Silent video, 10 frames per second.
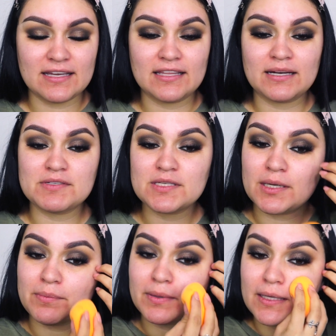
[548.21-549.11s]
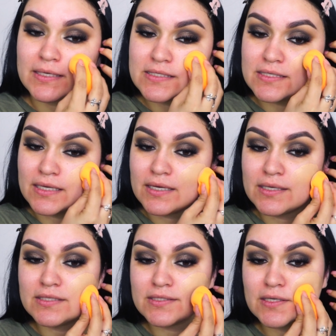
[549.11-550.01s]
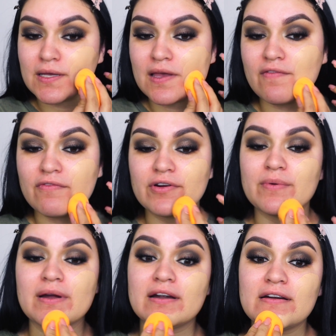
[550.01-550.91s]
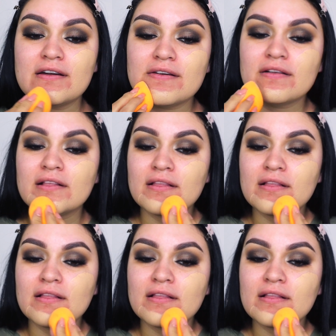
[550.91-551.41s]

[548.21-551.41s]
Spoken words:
and then I'm just gonna place it everywhere.